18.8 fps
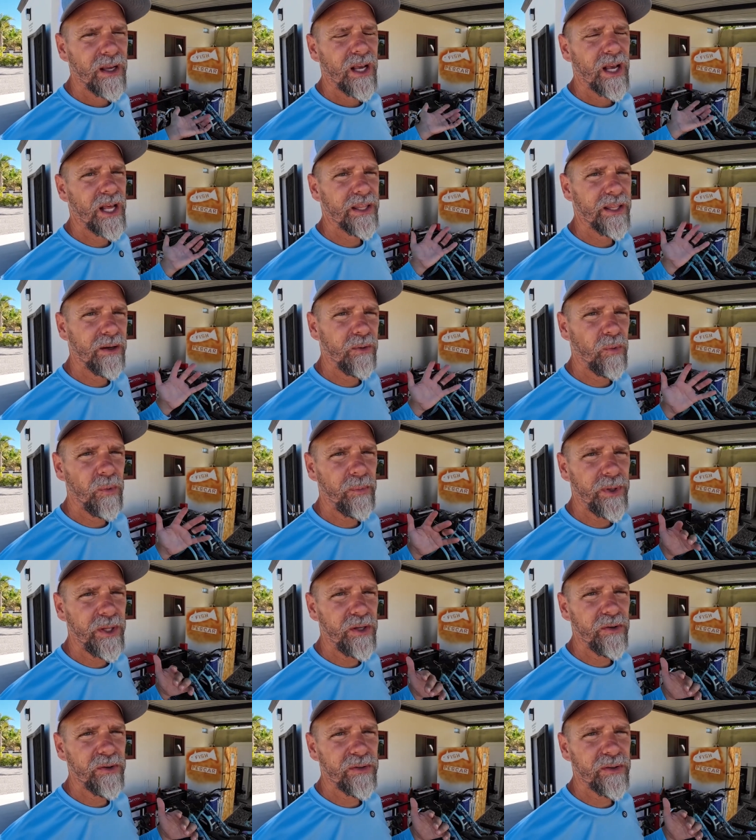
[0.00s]
and then we'll be
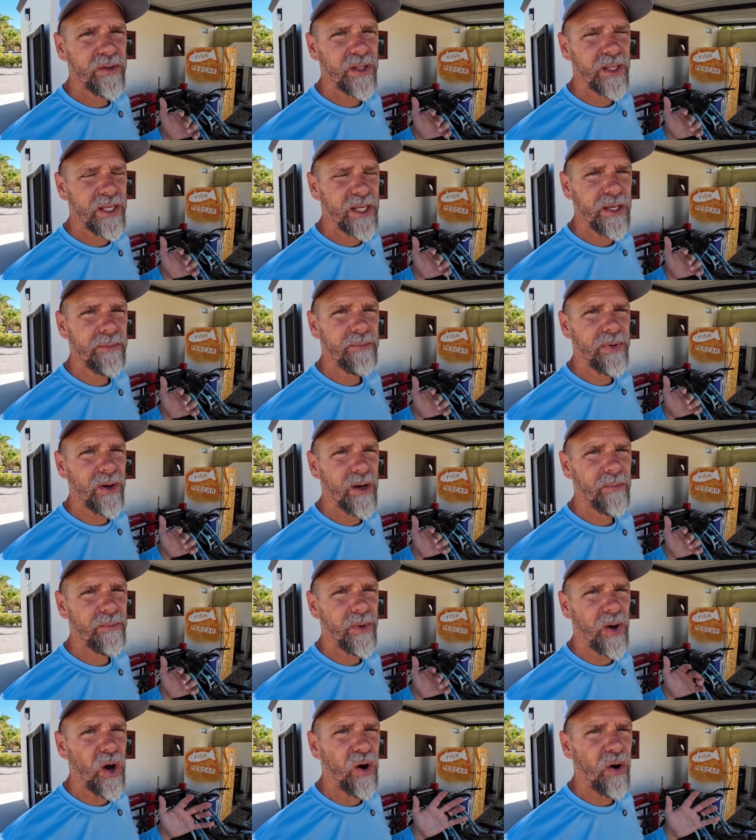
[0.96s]
using the heat
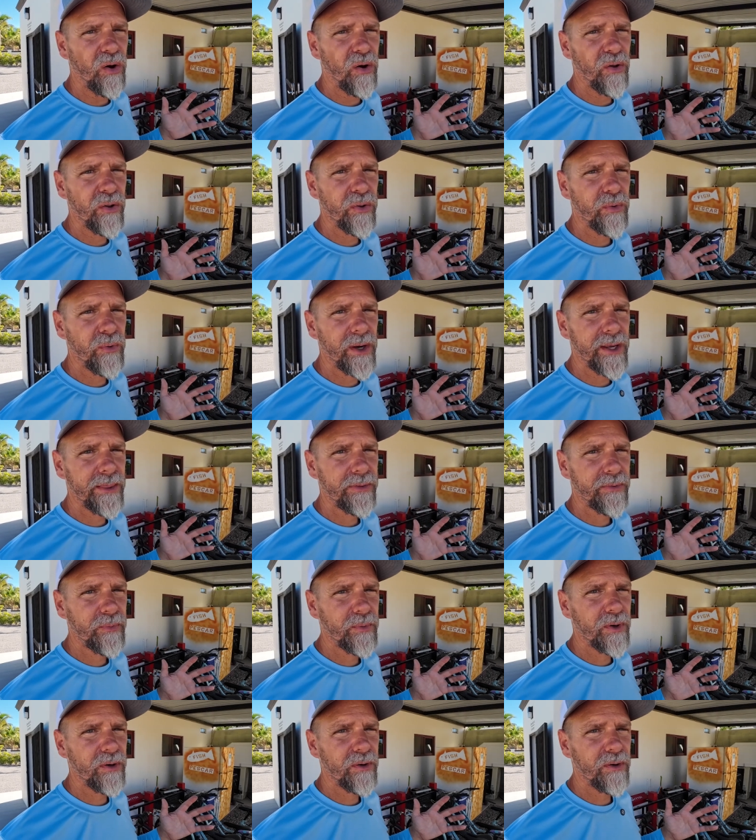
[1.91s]
pump all the way
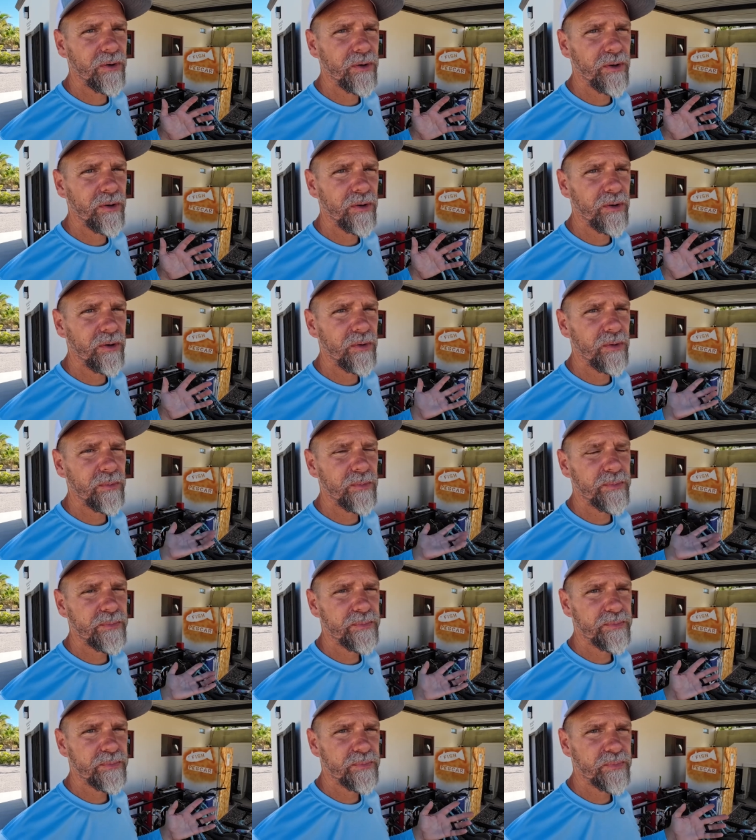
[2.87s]
through
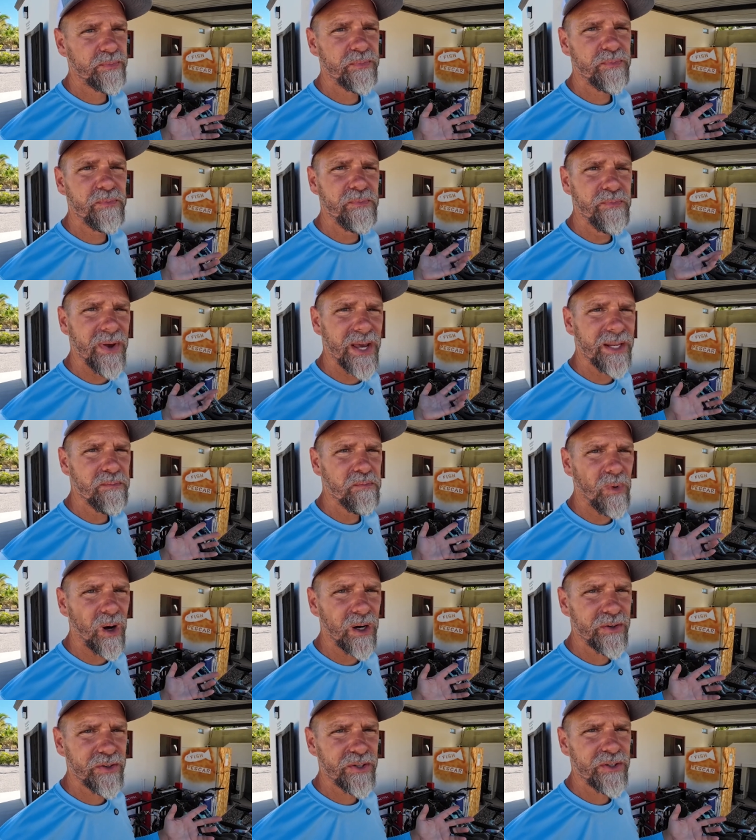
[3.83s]

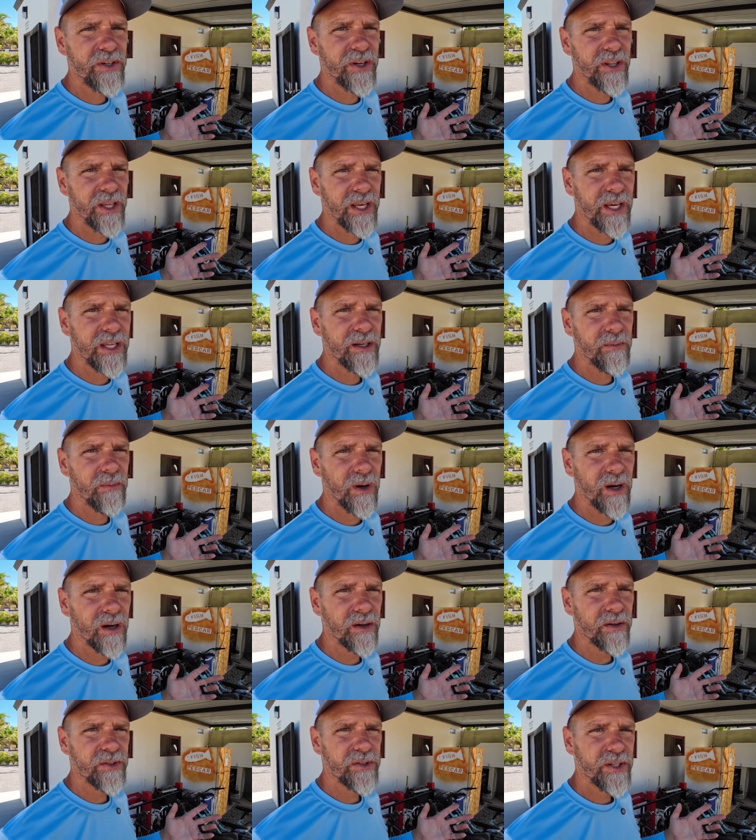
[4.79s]
mid-March to the end of
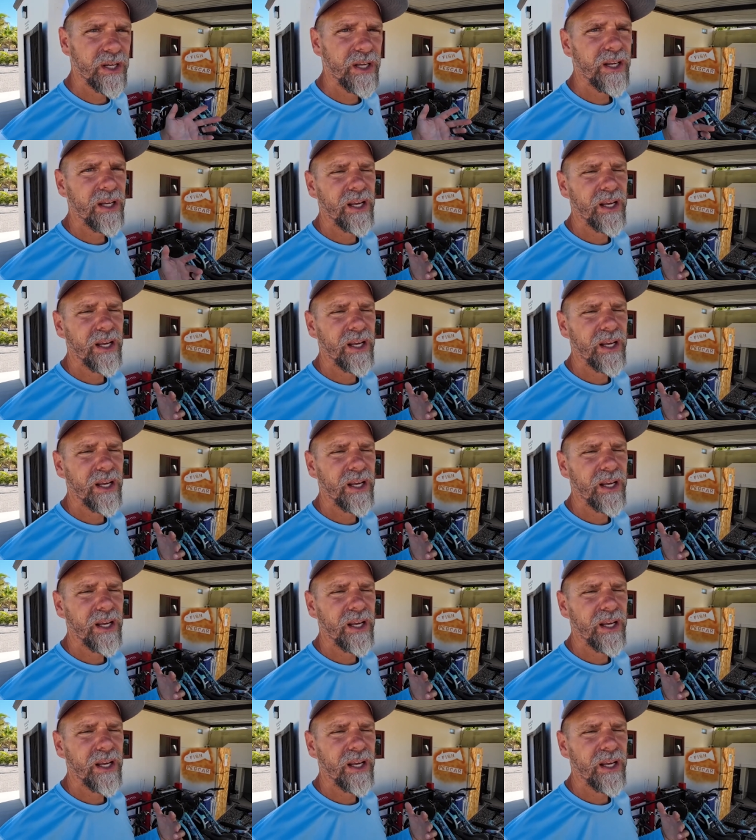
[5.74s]
March.